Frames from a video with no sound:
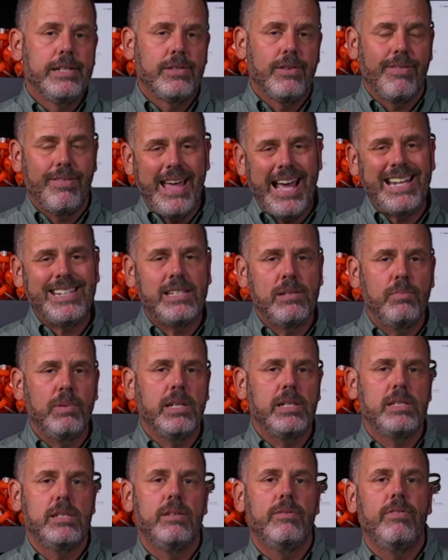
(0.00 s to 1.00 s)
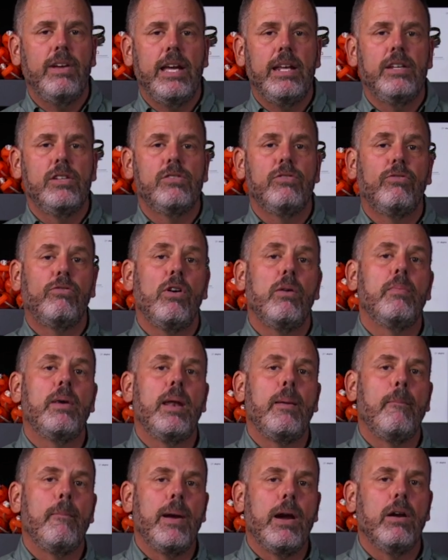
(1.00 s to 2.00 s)
So that's the biggest advantage from
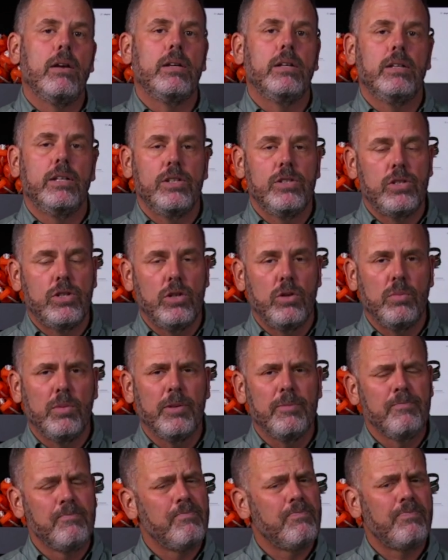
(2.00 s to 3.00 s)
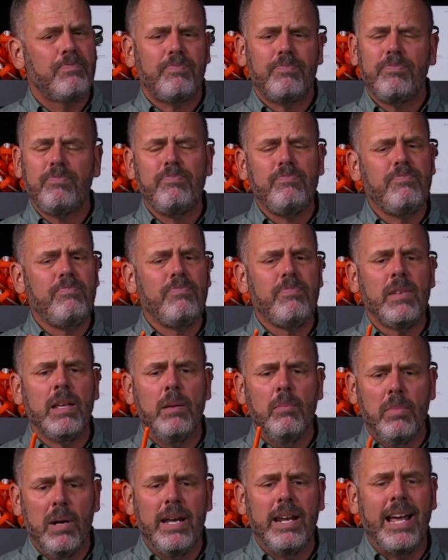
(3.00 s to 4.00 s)
an American consumer.
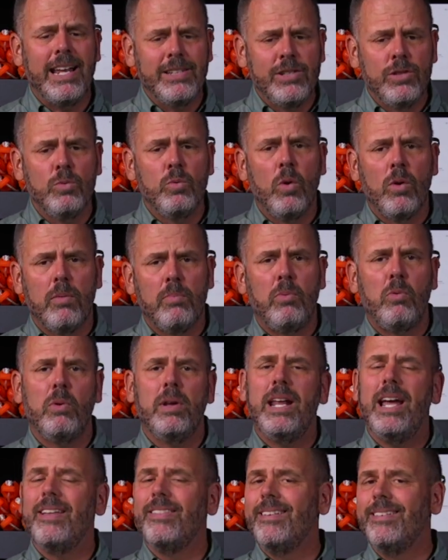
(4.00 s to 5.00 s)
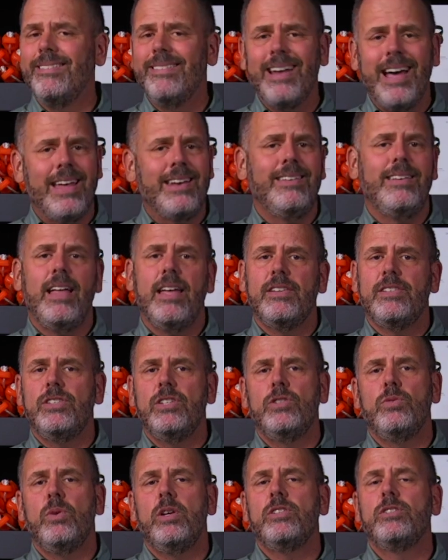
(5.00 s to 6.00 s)
But I do want to point out there are not a lot of
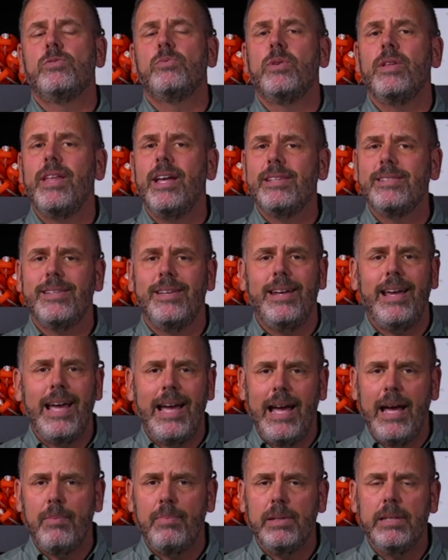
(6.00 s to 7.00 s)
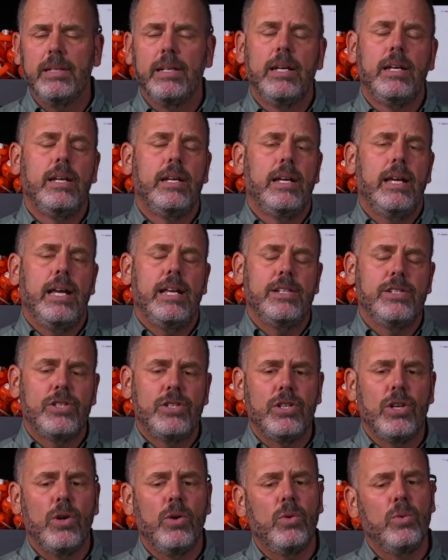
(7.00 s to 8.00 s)
situations where that's going to happen. And
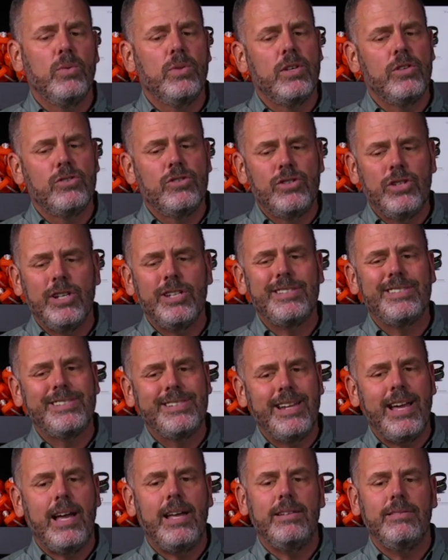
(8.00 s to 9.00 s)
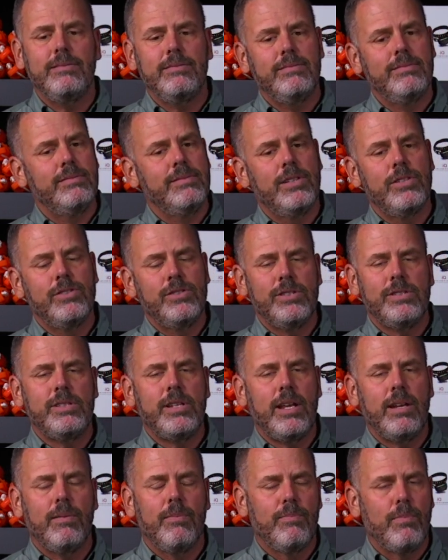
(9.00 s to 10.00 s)
so there's not
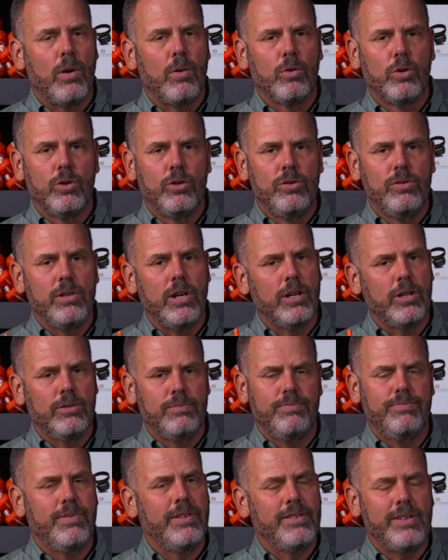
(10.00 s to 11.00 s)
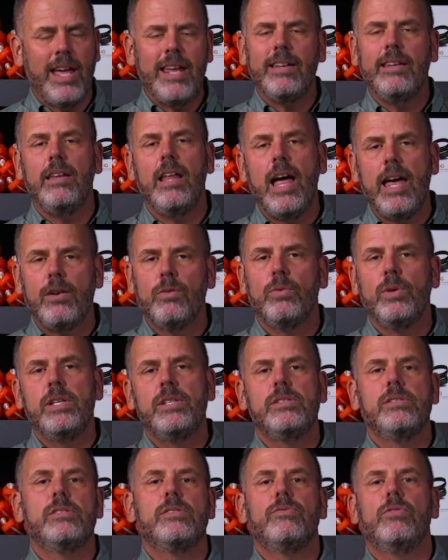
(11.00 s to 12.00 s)
a lot of
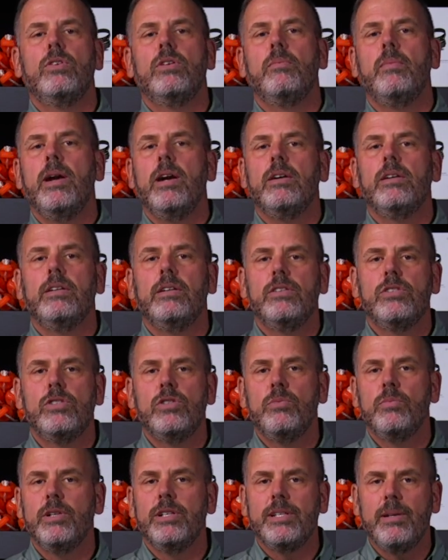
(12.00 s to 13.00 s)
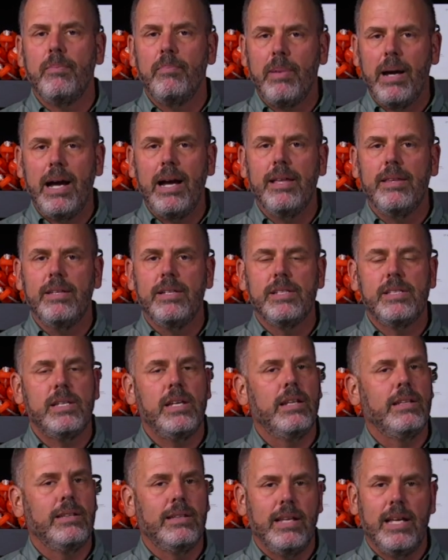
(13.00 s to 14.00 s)
reasons for an American consumer to buy this
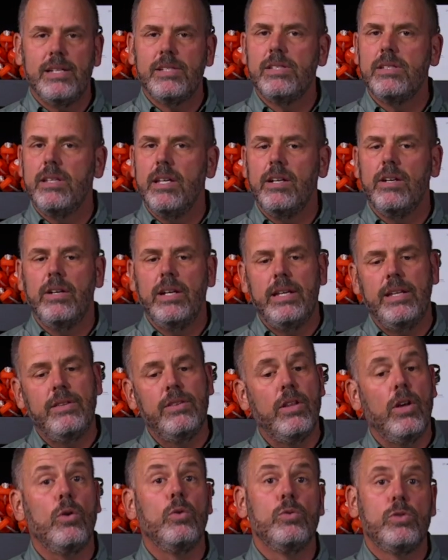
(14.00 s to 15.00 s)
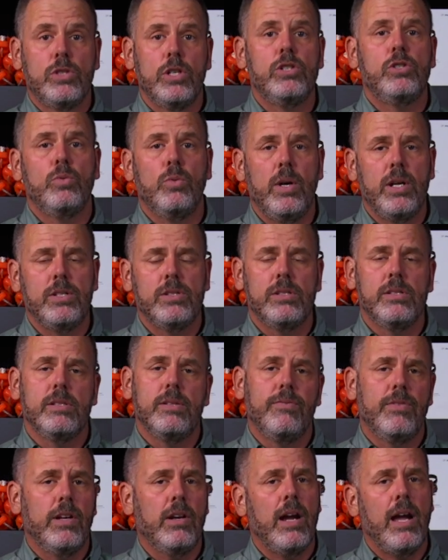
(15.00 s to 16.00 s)
unless they're in those situations,
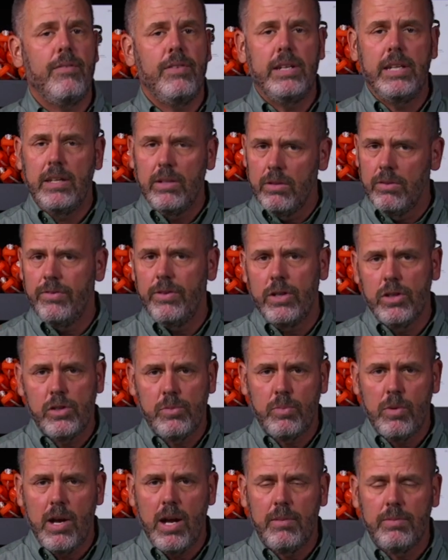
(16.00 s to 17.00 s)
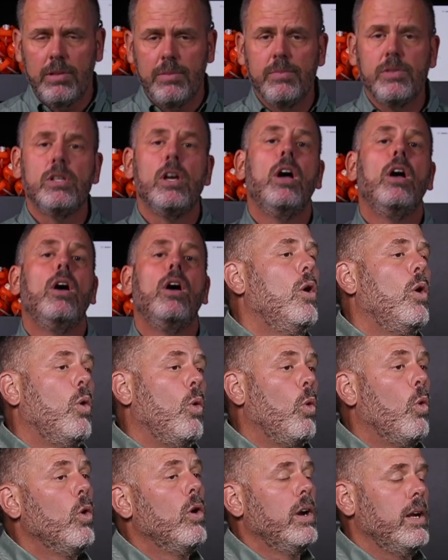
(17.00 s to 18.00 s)
if they're having interference problems
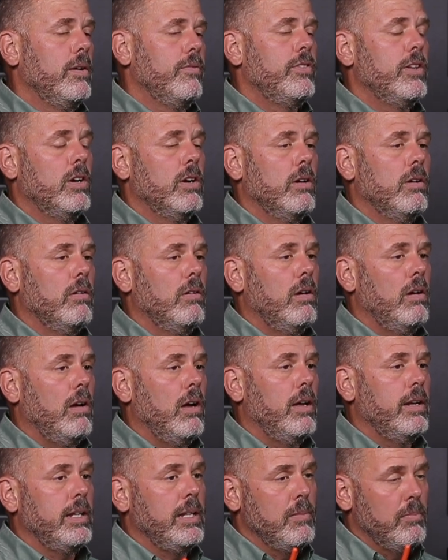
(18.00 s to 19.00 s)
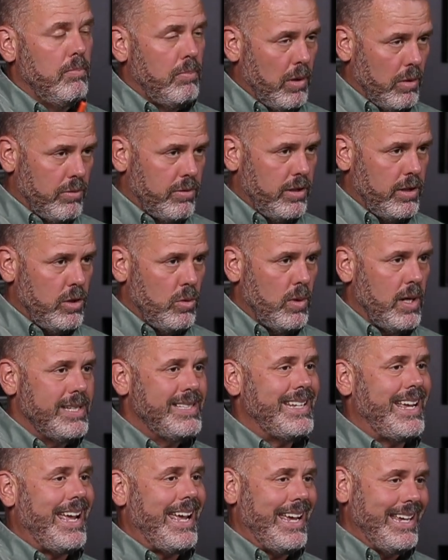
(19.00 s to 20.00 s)
or if they're hunting in both the
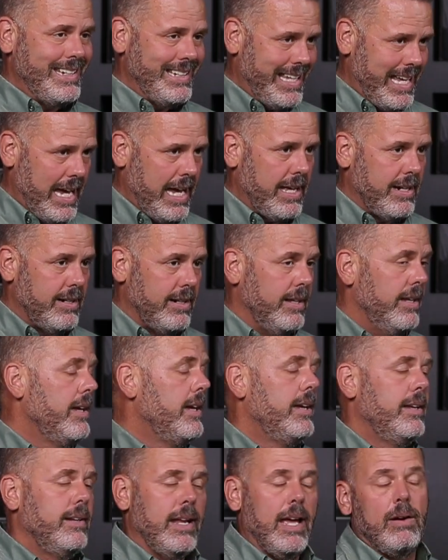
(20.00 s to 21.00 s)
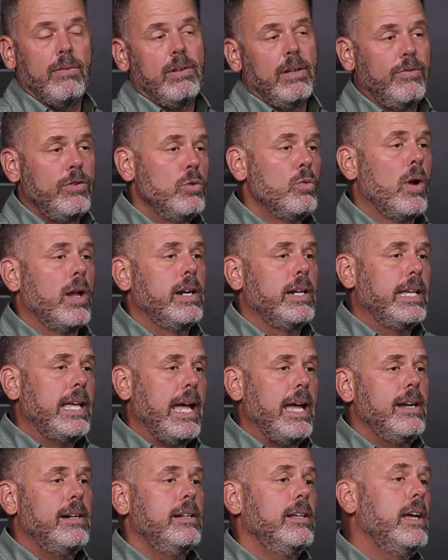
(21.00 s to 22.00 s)
US and Canada. Now, if you run in
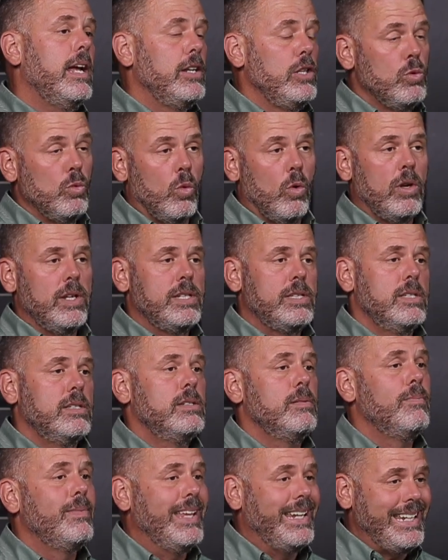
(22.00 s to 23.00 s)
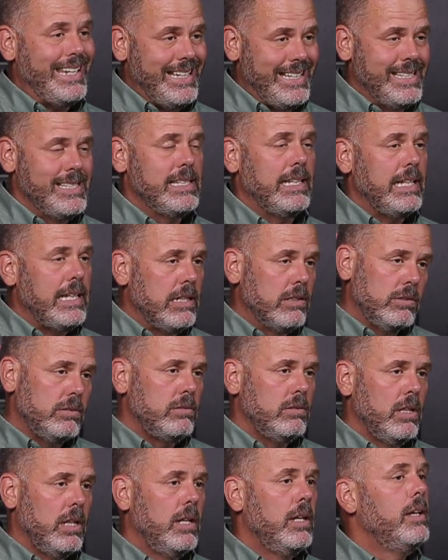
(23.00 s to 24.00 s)
Canada and you want a system that is
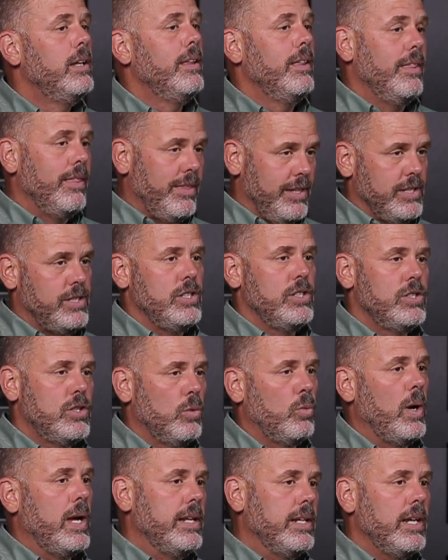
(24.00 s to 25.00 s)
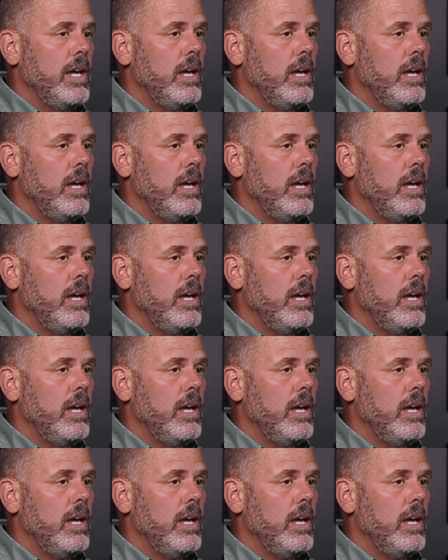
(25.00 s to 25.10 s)
legal, this is the way to